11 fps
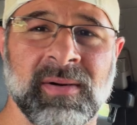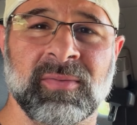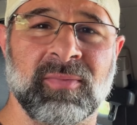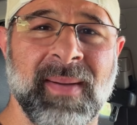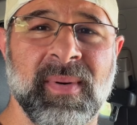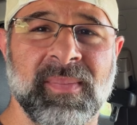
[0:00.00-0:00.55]

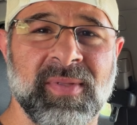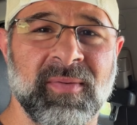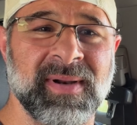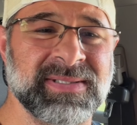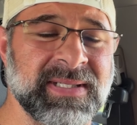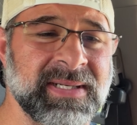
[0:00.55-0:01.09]
wrap up the
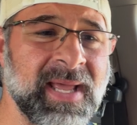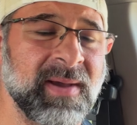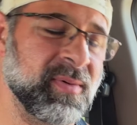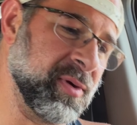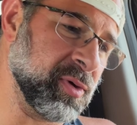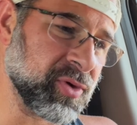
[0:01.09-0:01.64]
rest of the day
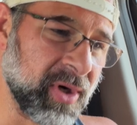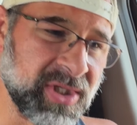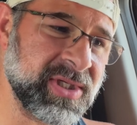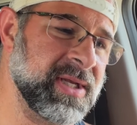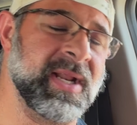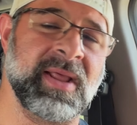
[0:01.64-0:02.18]
with
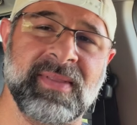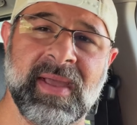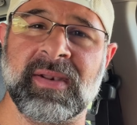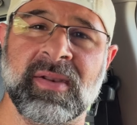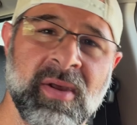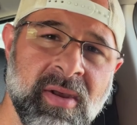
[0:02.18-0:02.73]
nutrition and
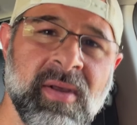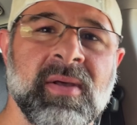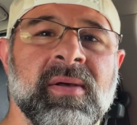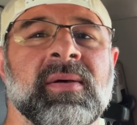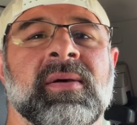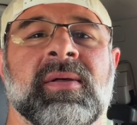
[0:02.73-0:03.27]
then
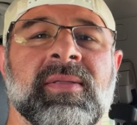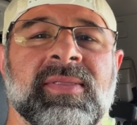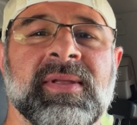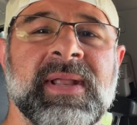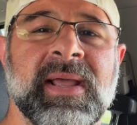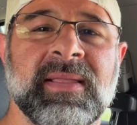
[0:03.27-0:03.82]

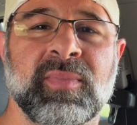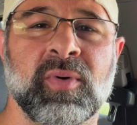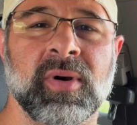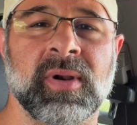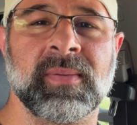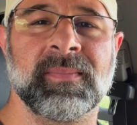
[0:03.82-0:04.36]
the daily board.